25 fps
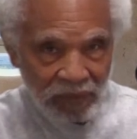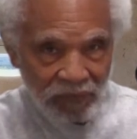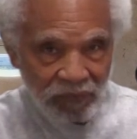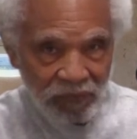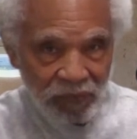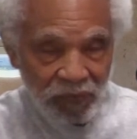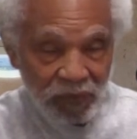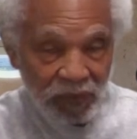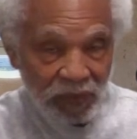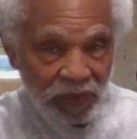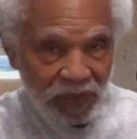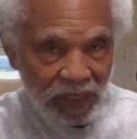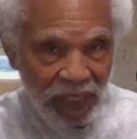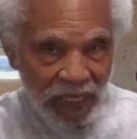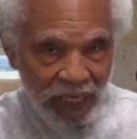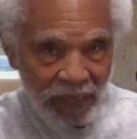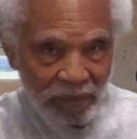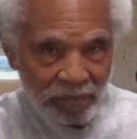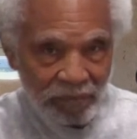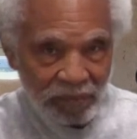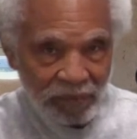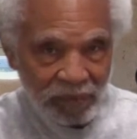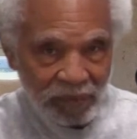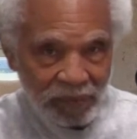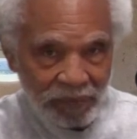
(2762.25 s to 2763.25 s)
For
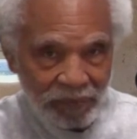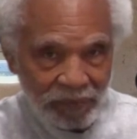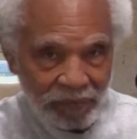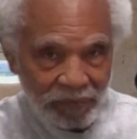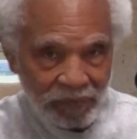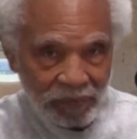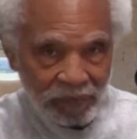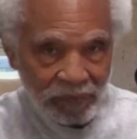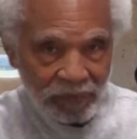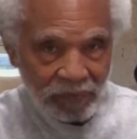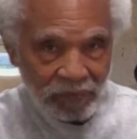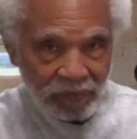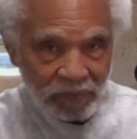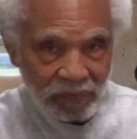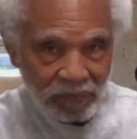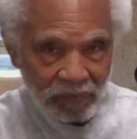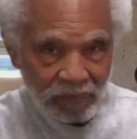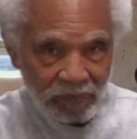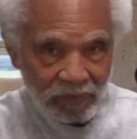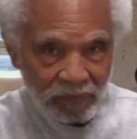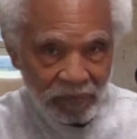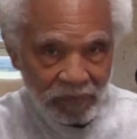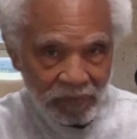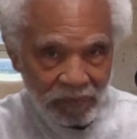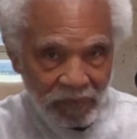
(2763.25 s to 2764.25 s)
example,
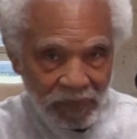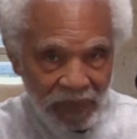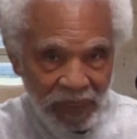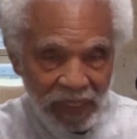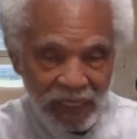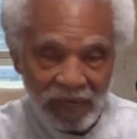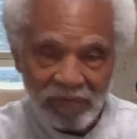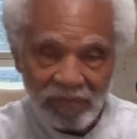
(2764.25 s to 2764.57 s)
and I've